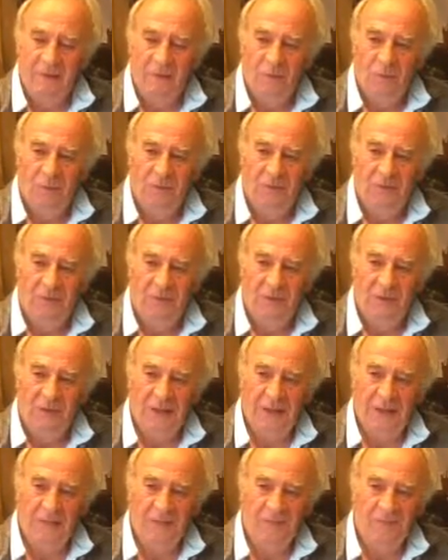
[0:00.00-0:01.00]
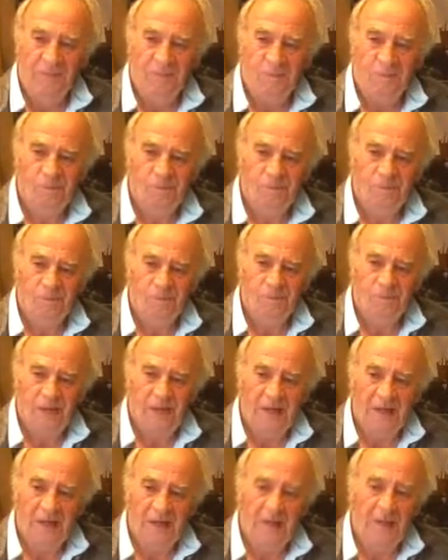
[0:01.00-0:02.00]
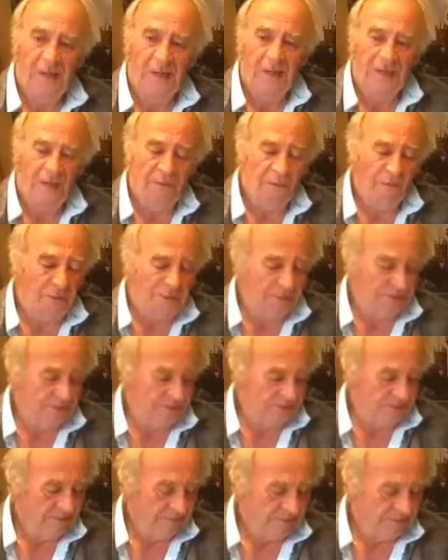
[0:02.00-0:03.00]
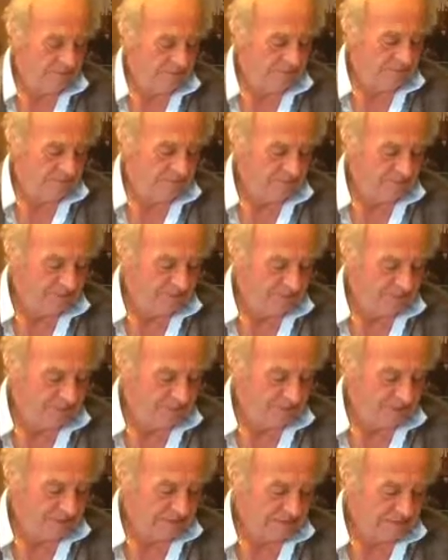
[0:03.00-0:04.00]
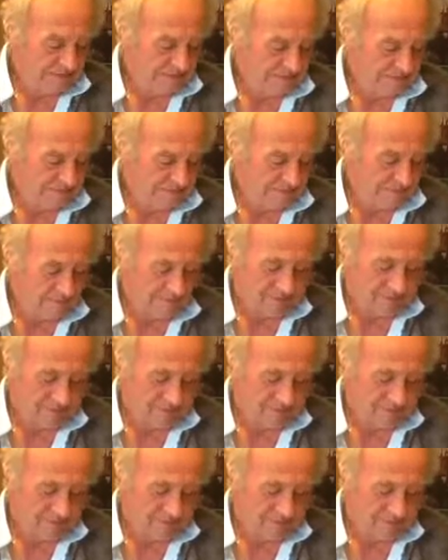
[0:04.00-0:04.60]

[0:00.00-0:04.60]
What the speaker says: we'll have a little bit of fun. So I says, oh,